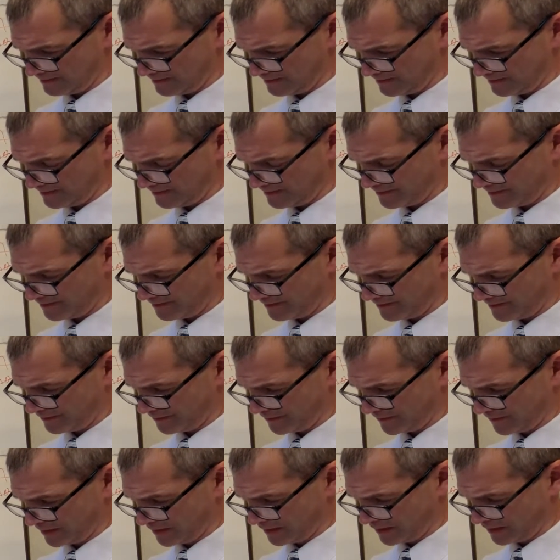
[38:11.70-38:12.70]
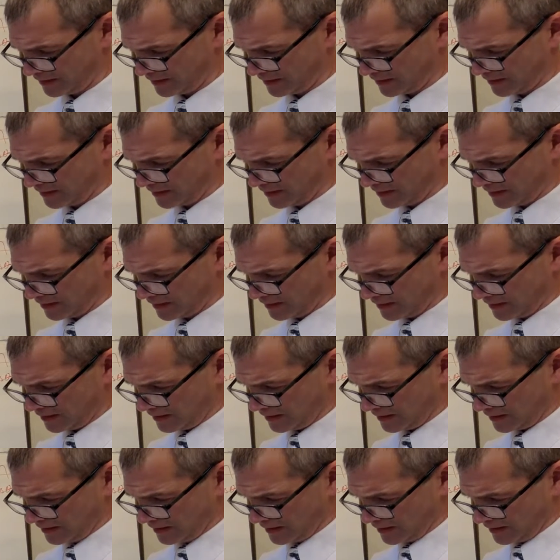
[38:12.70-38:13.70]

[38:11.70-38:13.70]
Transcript: No one is speaking in this clip.